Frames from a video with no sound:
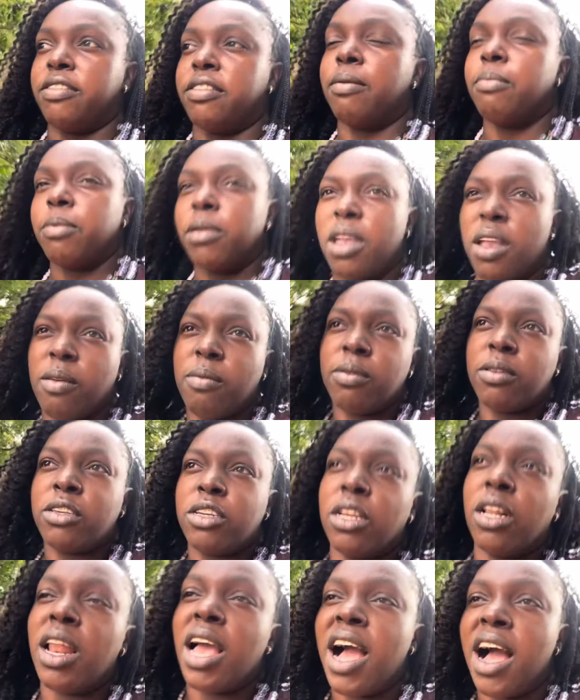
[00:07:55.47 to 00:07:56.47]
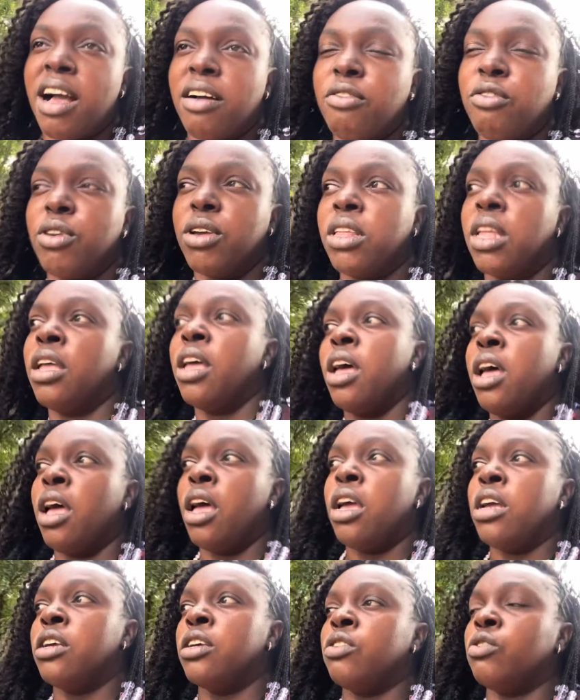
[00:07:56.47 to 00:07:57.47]
Sometimes she'll have with
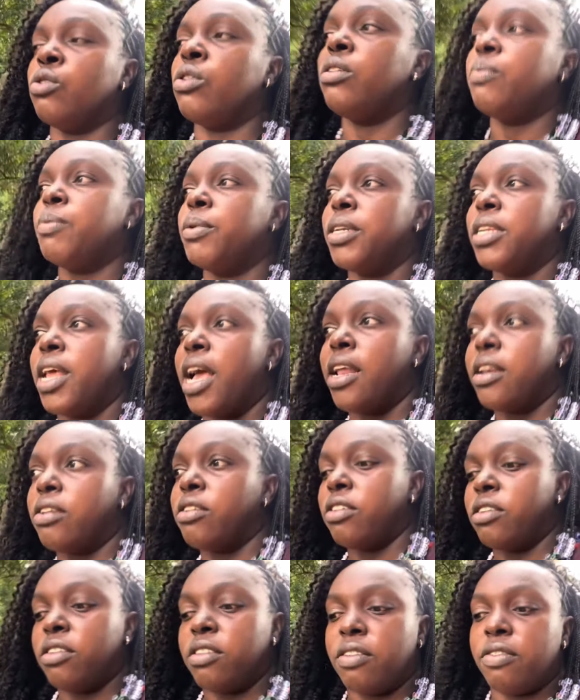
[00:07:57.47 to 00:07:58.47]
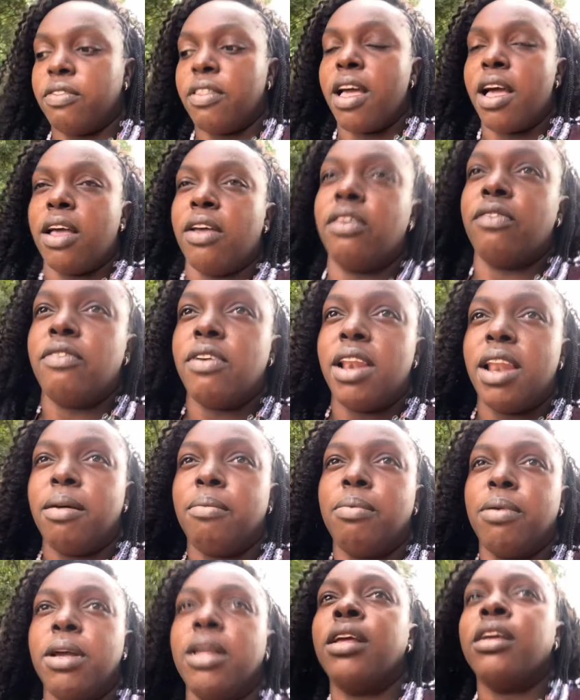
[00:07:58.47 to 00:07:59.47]
sweet potatoes if they're
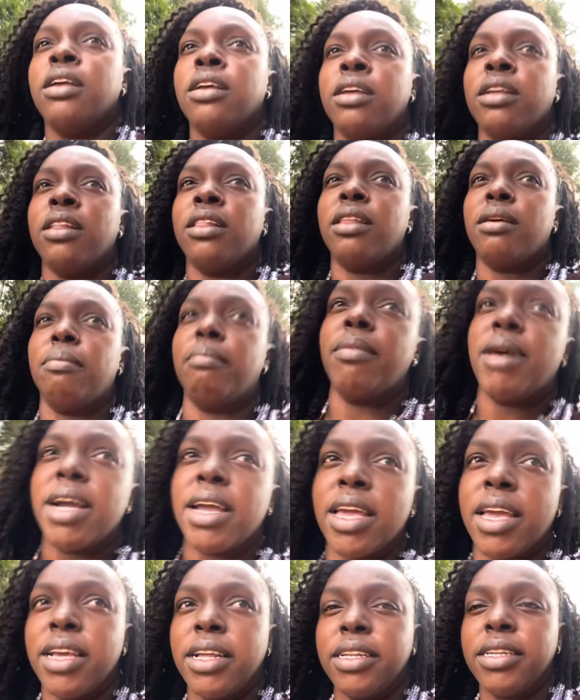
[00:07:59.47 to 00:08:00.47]
available in the market.